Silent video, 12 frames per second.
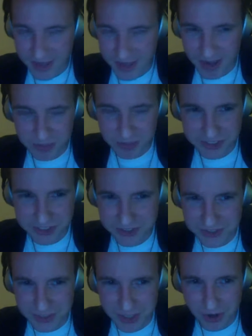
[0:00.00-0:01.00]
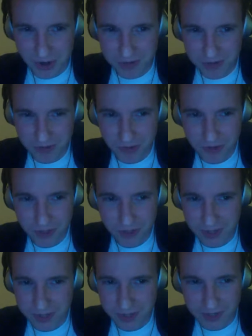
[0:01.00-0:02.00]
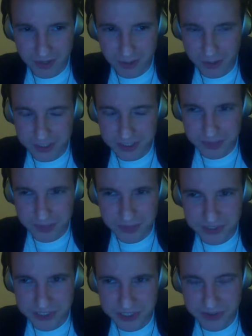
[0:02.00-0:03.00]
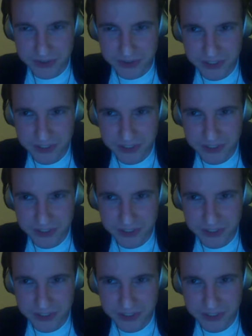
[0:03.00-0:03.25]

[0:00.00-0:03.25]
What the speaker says: that pre-show is going to be awful. I'm not going to watch that pre-show.